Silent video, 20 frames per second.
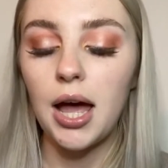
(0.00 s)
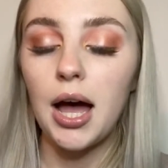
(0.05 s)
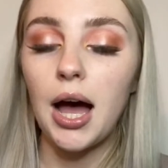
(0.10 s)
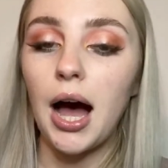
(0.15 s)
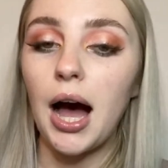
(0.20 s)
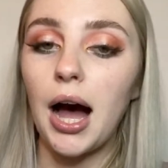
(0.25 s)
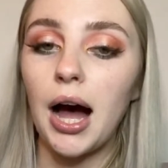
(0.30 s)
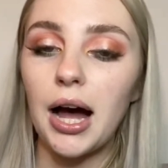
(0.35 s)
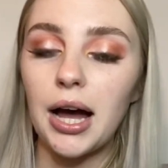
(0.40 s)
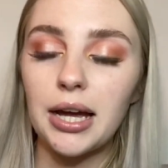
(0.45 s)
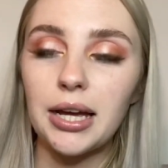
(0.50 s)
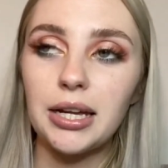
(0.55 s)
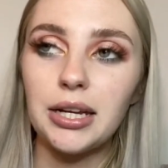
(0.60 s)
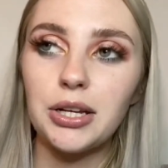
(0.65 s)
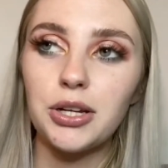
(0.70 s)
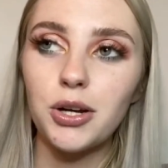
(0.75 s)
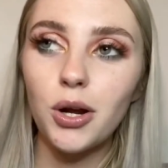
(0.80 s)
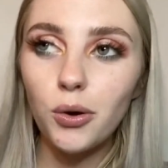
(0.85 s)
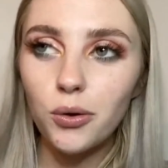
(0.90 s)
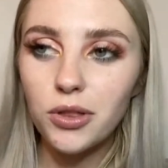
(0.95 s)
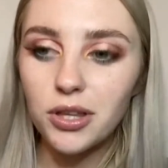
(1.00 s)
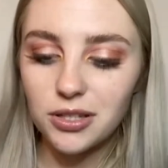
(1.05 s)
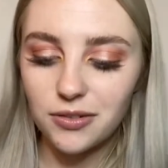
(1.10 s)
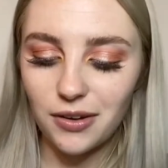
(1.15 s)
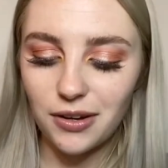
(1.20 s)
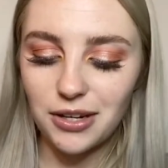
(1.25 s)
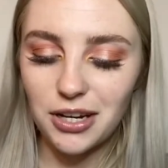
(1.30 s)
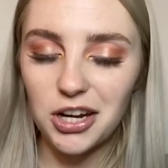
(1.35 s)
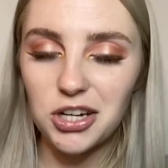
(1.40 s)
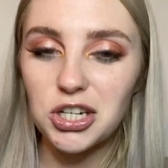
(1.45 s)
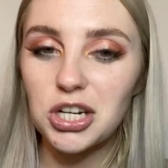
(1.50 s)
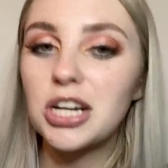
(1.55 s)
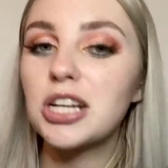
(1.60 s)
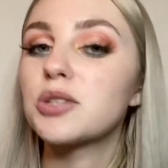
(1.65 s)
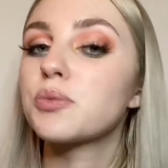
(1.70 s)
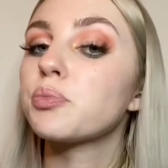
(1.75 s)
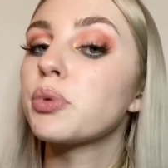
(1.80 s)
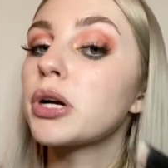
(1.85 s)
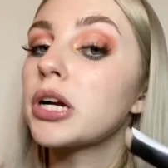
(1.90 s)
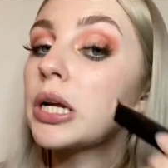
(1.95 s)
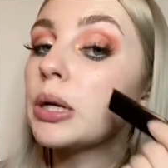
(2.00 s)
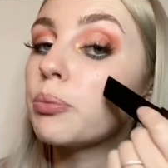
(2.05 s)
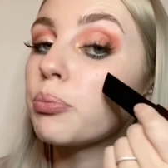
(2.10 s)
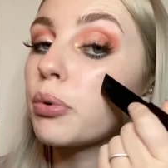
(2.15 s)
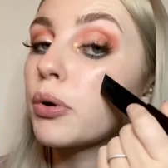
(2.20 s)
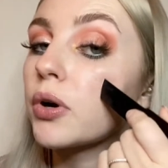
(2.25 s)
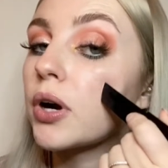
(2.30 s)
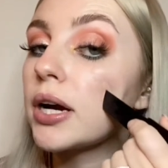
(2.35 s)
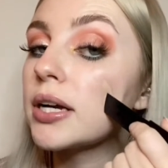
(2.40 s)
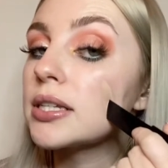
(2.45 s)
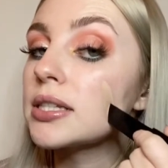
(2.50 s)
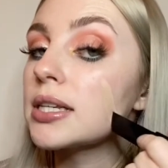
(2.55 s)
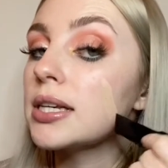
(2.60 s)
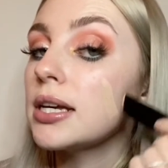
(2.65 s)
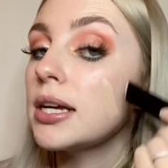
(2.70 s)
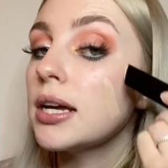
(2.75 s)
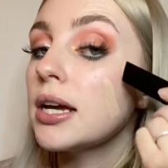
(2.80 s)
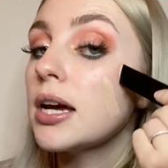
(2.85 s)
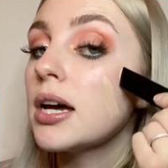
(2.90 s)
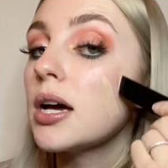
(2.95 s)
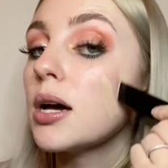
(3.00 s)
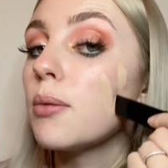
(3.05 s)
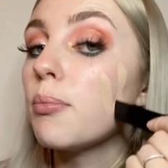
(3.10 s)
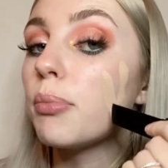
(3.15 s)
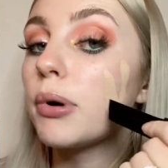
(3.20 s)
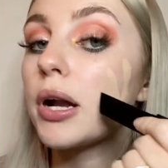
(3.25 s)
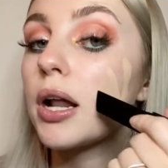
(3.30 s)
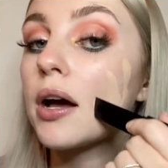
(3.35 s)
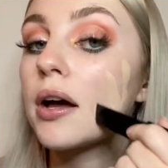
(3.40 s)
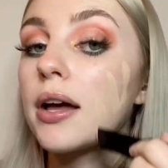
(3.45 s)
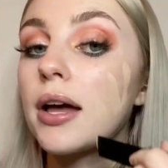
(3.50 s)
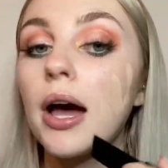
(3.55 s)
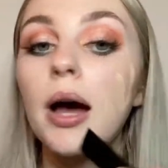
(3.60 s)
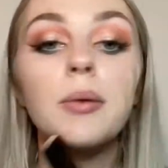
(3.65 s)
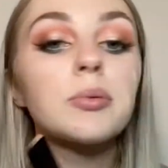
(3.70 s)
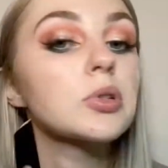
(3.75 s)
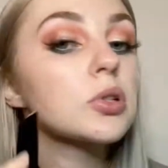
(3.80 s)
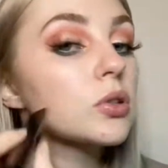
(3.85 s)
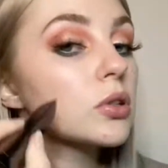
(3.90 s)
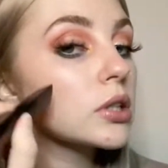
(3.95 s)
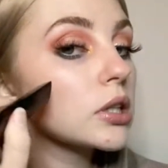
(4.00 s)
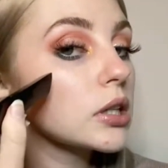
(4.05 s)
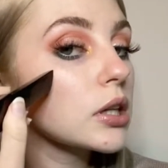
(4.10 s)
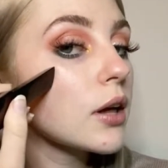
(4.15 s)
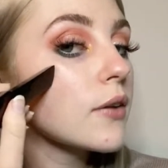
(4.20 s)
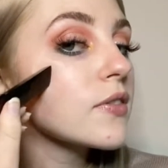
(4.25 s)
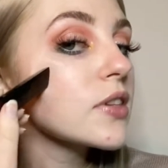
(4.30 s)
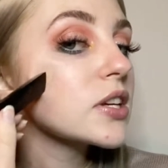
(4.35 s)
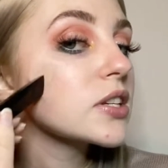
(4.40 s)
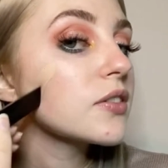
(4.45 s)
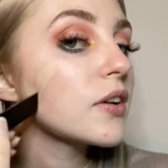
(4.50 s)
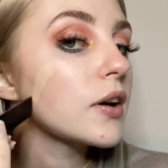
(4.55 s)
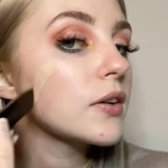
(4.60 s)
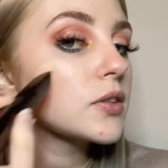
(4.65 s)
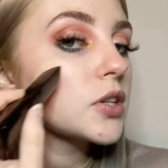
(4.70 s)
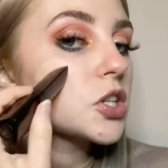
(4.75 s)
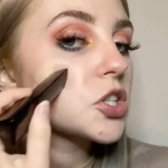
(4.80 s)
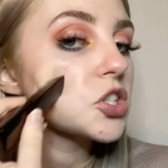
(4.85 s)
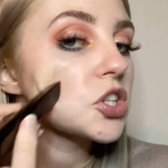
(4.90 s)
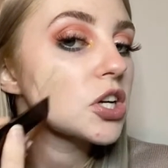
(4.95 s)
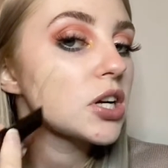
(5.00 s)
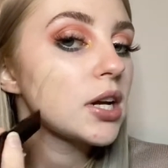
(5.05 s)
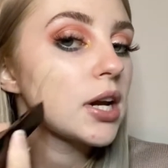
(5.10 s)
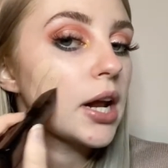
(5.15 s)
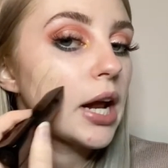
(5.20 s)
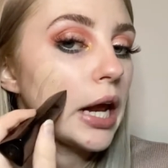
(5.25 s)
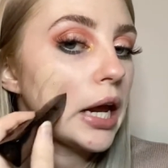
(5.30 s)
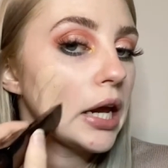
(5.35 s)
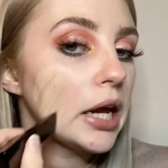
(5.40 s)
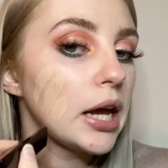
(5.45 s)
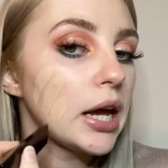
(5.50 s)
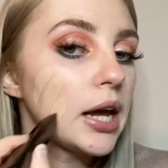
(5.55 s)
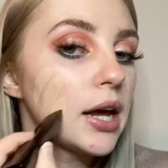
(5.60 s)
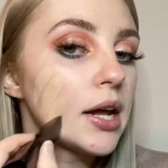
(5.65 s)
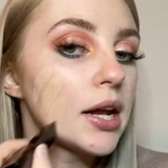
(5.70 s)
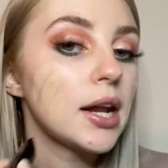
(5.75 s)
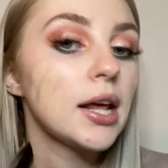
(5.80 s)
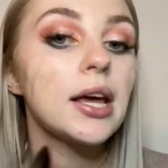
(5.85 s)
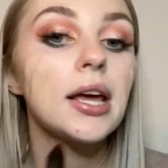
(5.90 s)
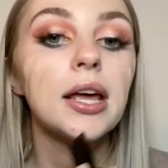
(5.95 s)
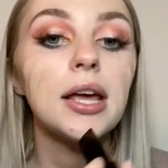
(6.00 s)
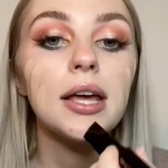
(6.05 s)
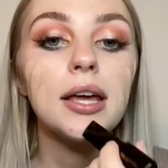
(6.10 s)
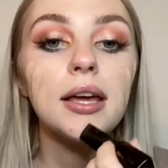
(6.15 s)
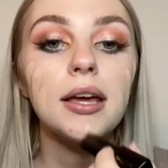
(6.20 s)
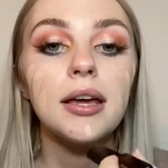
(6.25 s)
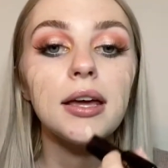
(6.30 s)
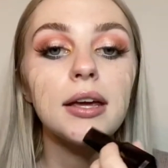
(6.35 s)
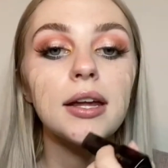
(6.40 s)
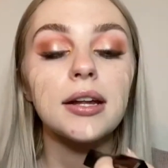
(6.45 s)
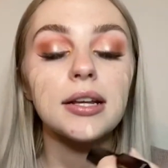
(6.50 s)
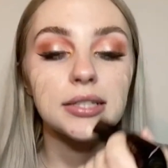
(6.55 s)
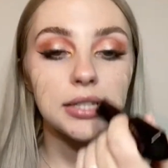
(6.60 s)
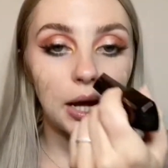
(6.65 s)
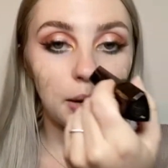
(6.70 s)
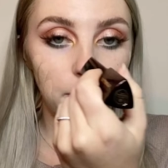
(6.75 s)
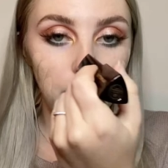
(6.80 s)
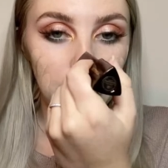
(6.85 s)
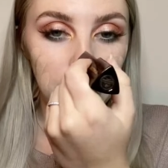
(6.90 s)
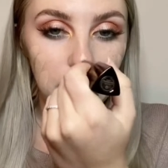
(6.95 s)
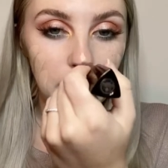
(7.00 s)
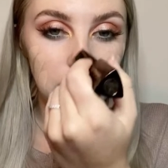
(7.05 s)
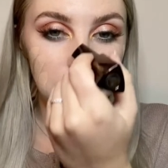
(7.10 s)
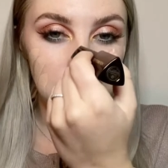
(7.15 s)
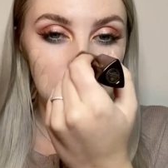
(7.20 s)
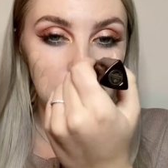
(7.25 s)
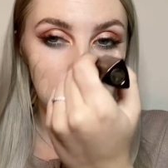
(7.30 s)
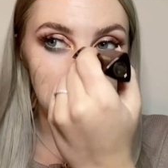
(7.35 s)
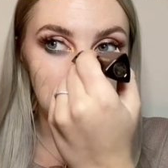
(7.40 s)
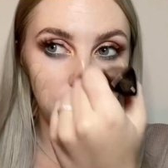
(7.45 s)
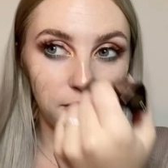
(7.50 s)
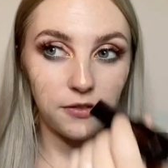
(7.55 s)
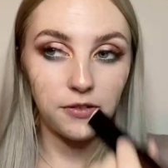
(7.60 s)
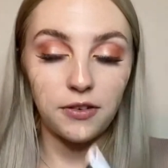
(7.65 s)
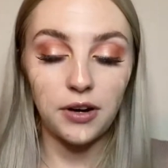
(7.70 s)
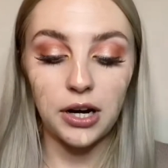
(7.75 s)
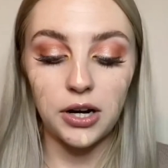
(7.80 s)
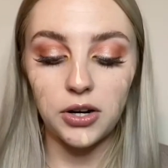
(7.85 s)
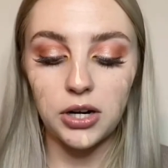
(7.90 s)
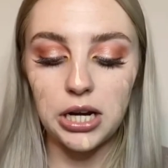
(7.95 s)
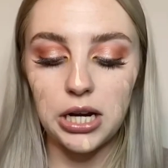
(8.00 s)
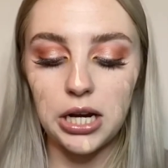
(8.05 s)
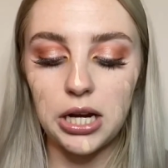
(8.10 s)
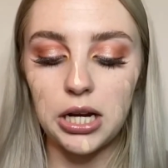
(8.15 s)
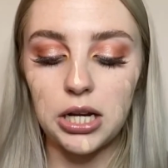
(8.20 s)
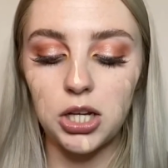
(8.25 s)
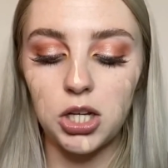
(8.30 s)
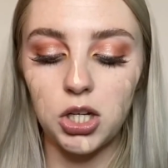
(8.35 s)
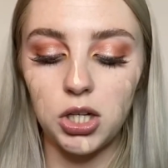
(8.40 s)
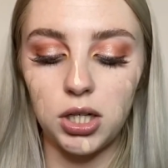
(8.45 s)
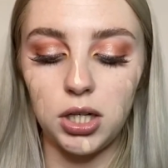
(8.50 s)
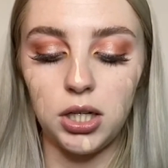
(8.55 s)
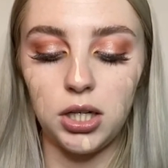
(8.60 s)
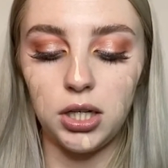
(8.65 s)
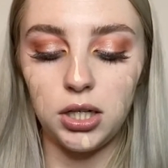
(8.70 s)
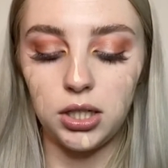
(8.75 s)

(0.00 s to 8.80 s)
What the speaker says: I know this foundation is pretty pricey, but I absolutely love this foundation, and in a time like this, it is a very good